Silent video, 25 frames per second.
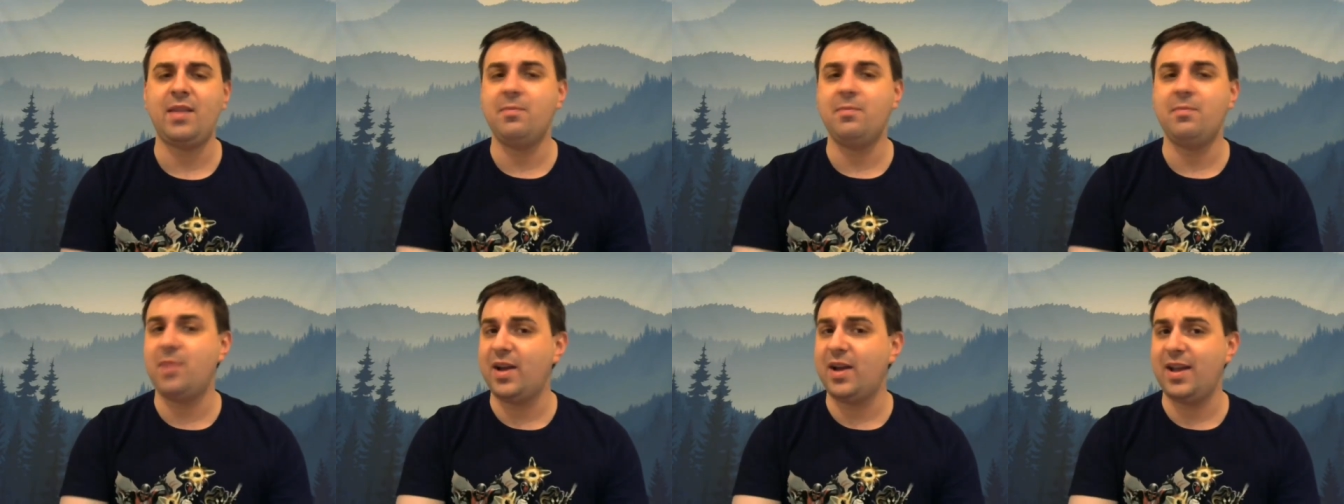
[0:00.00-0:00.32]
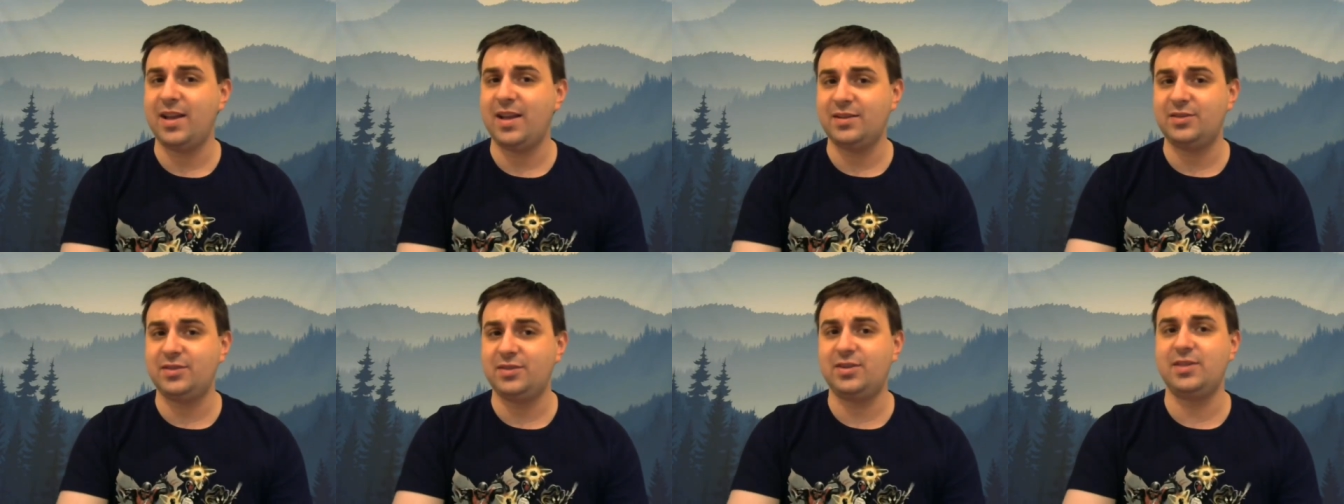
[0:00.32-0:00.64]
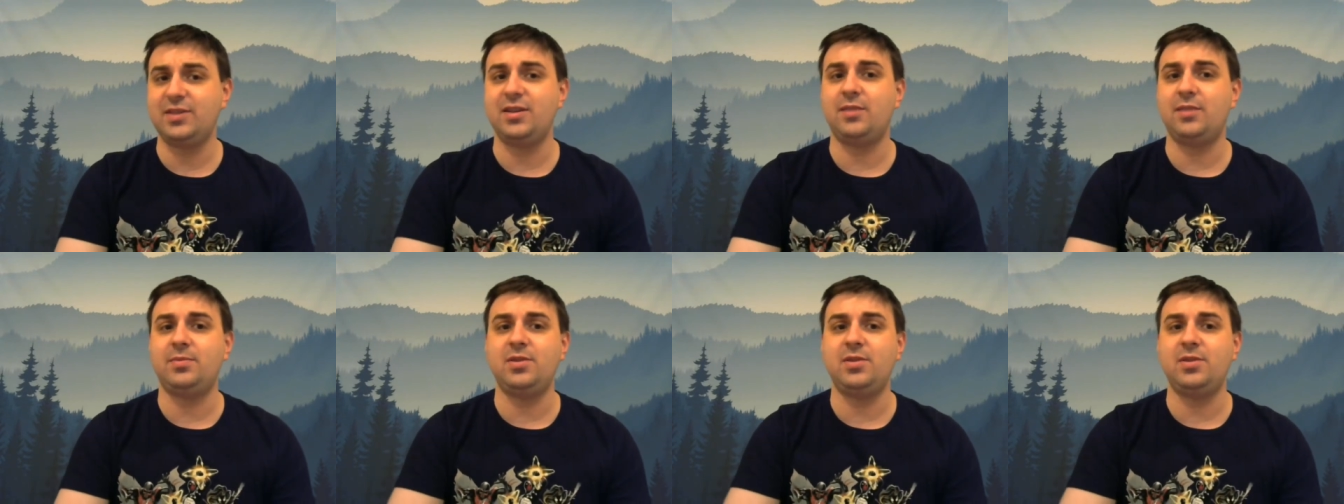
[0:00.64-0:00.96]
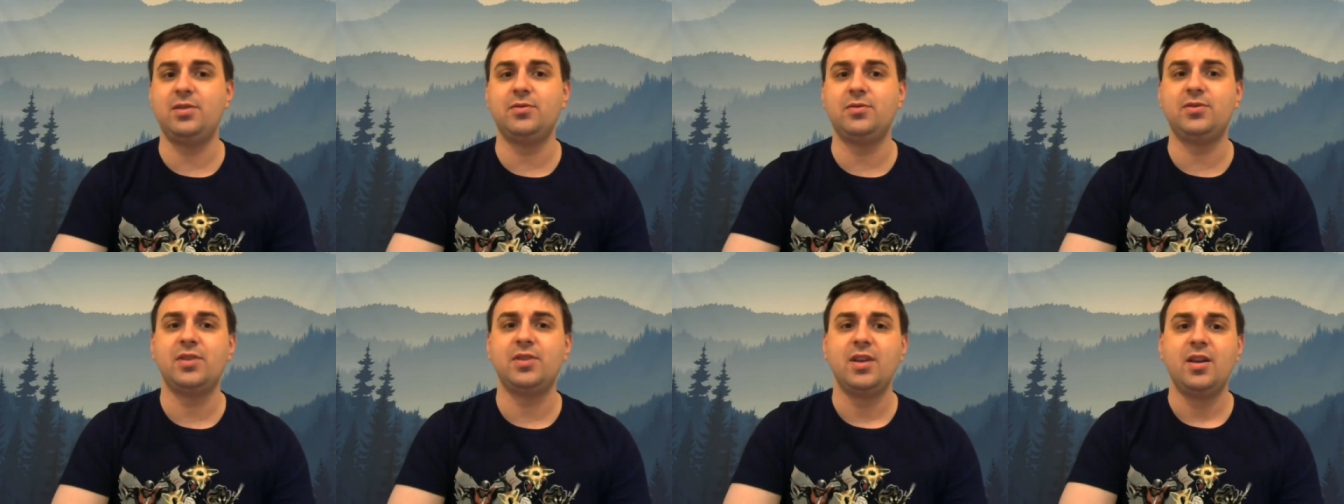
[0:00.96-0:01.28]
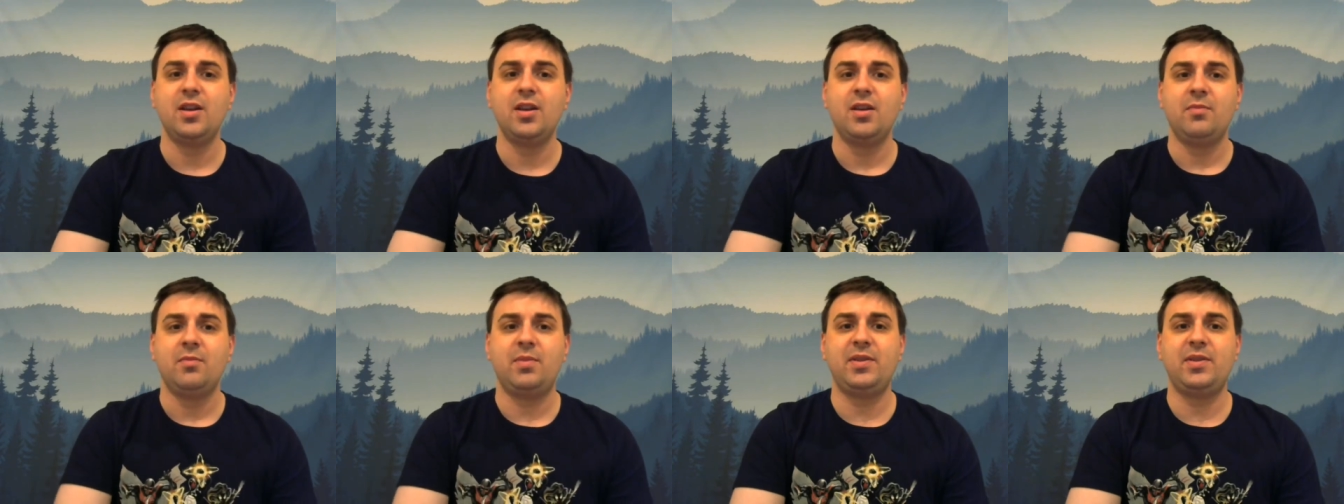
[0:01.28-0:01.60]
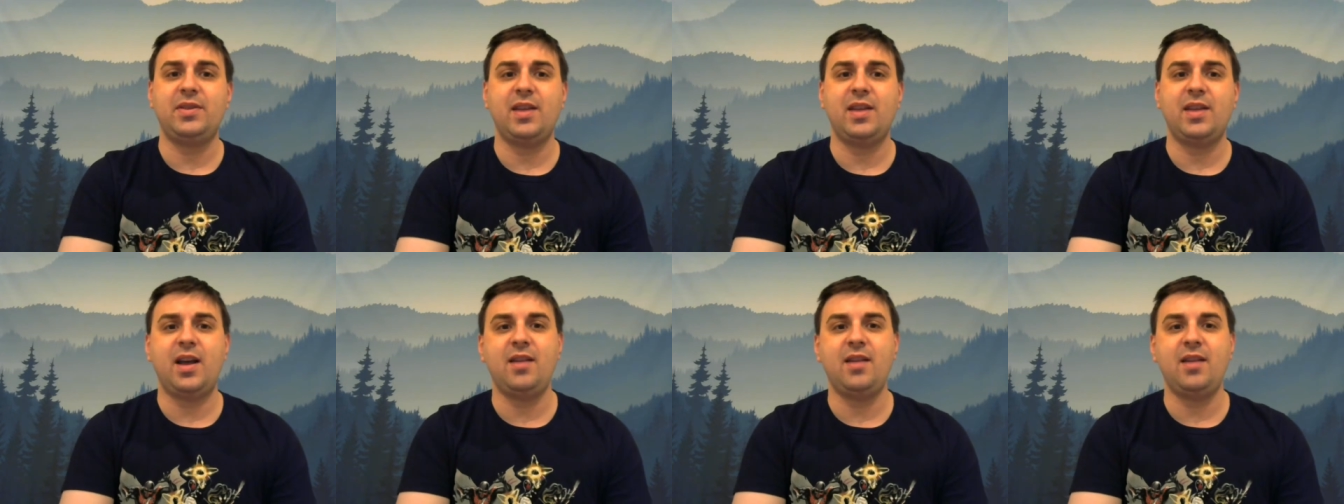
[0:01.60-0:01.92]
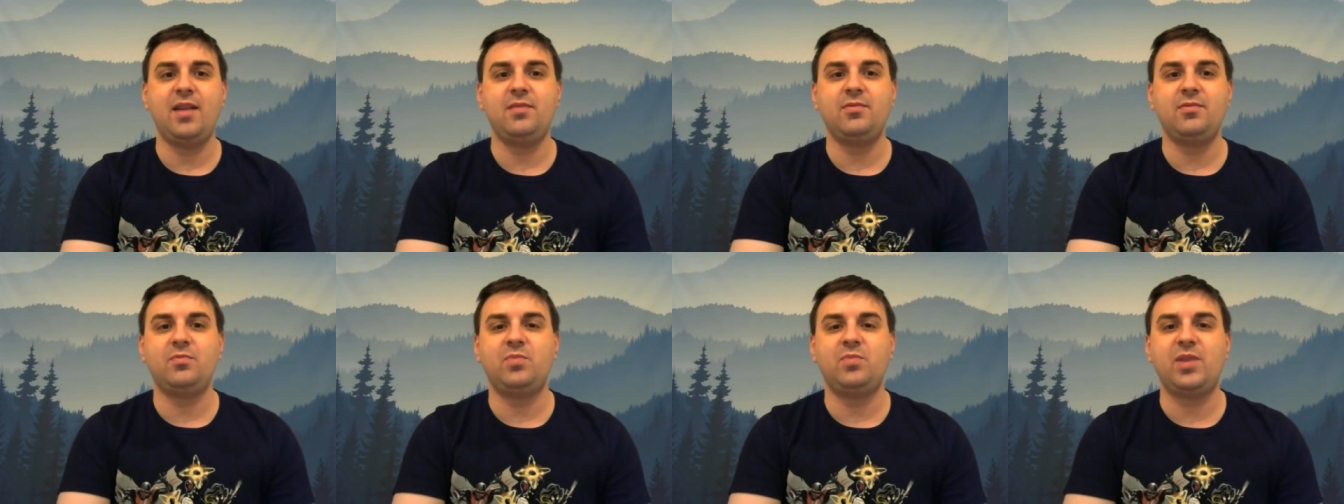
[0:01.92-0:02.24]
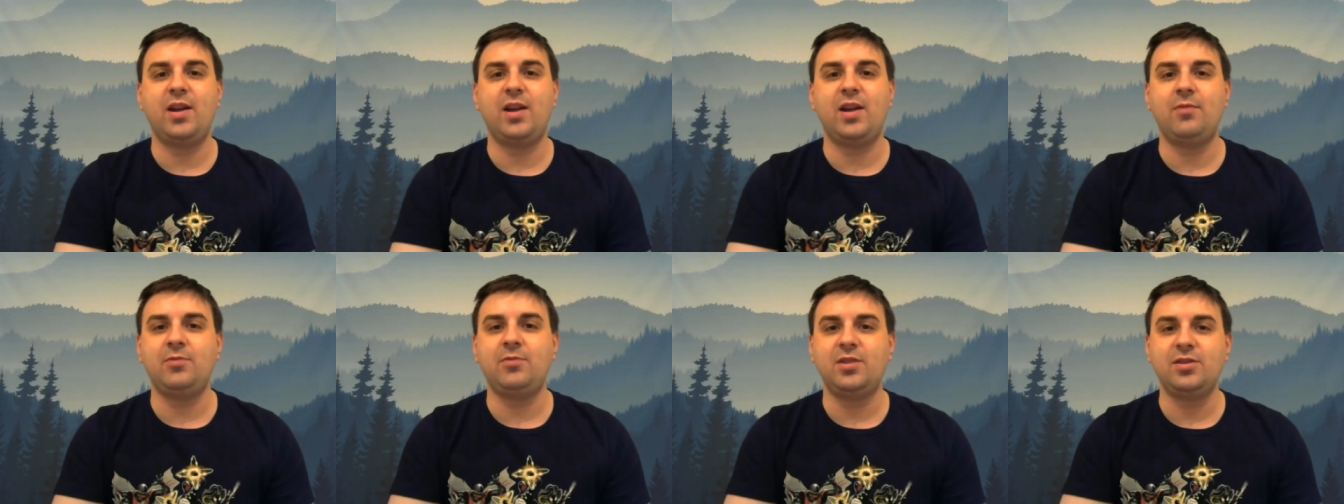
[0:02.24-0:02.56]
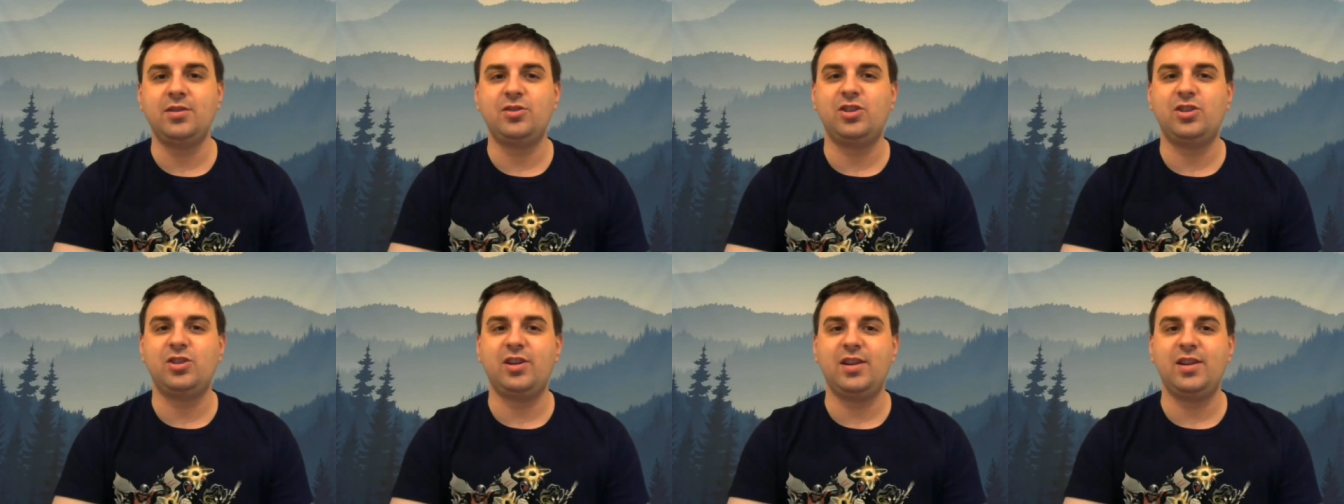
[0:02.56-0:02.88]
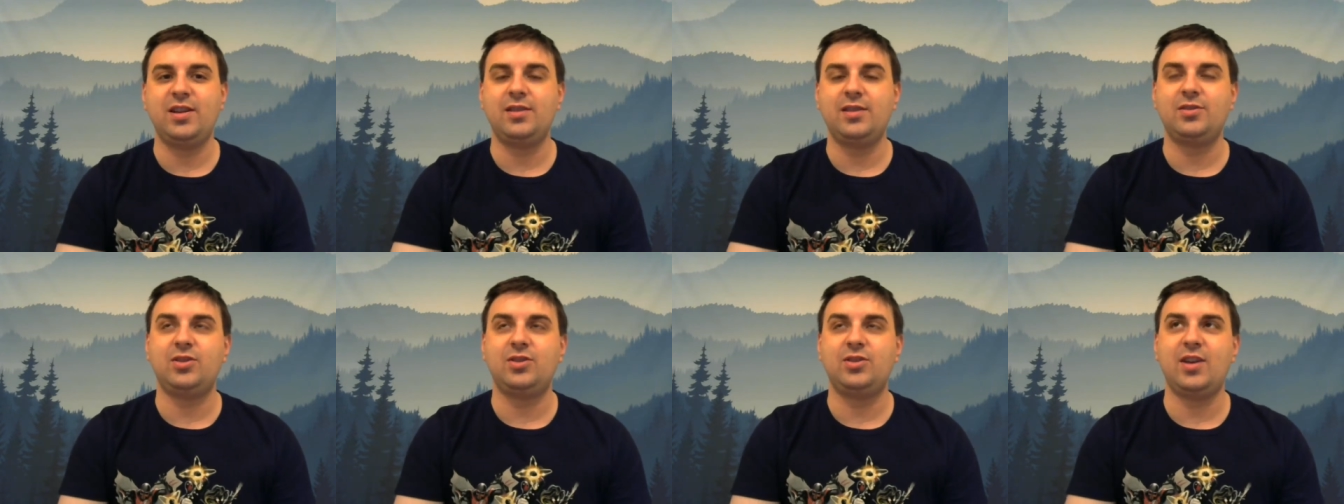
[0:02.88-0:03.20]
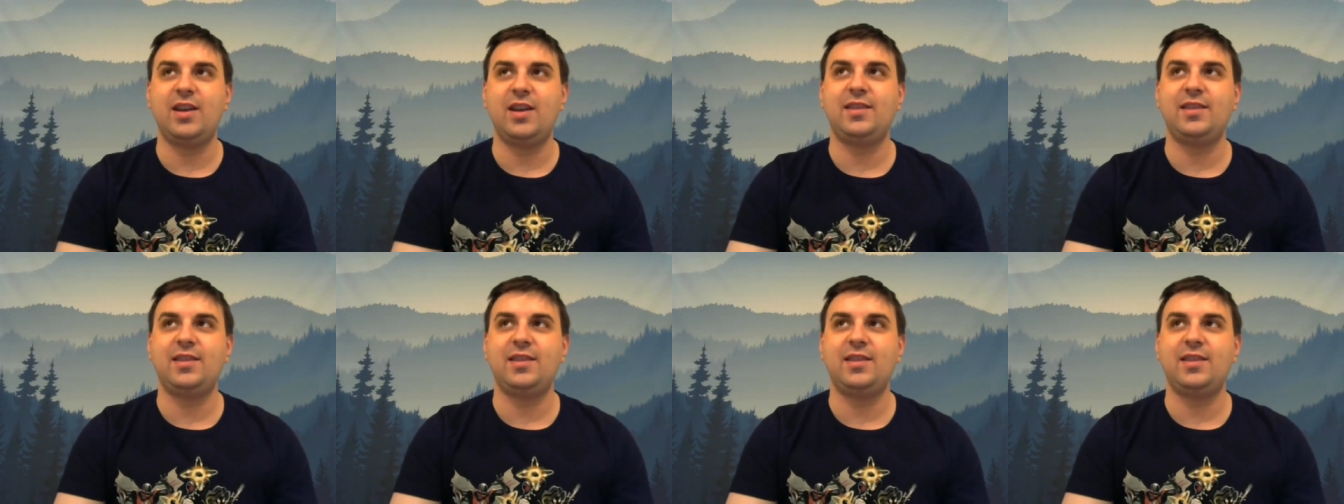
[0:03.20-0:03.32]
by S J Ws, but I but I want to judge